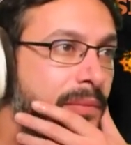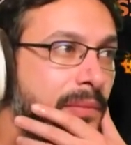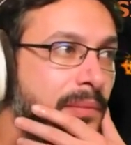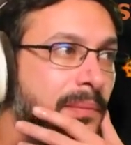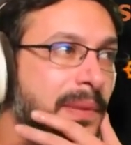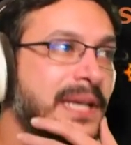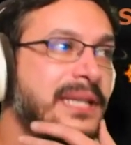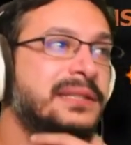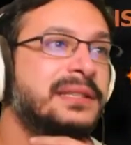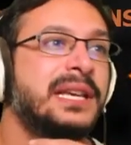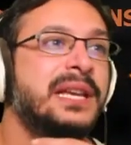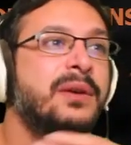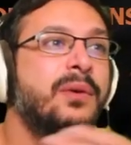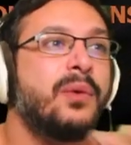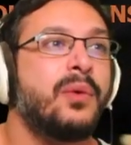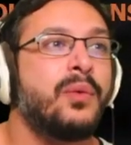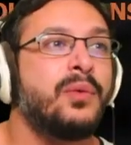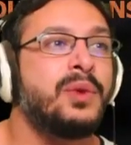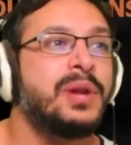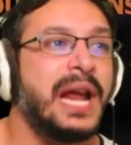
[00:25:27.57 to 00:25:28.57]
Basically,
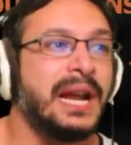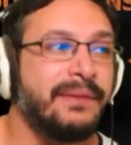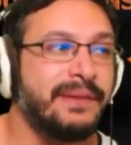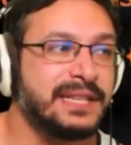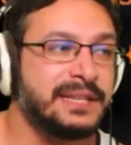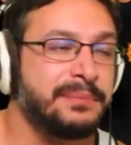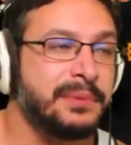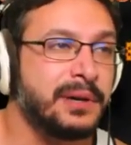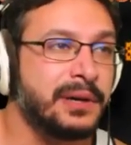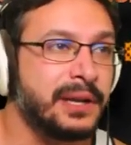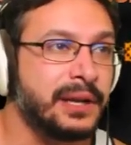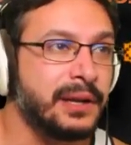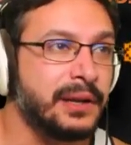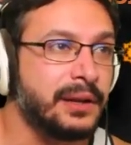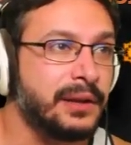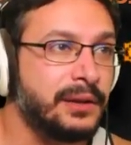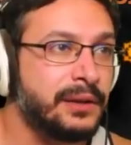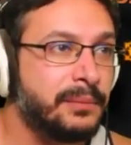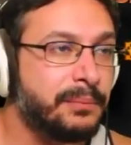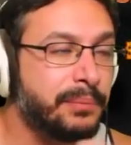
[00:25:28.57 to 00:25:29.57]
when you activate this ability,
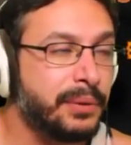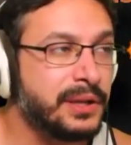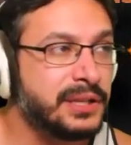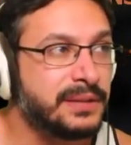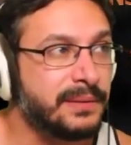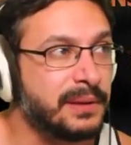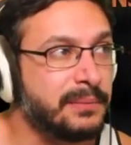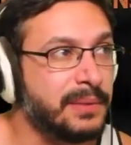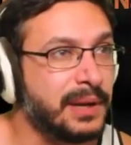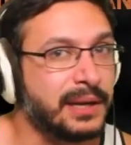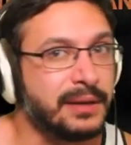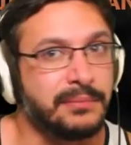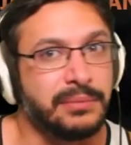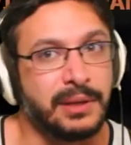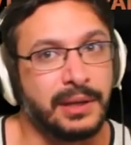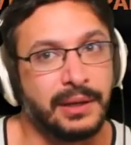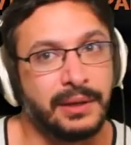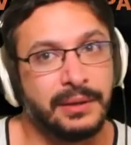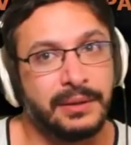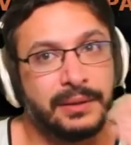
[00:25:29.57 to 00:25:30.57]
you're putting something big into
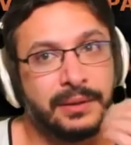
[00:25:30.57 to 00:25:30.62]
play.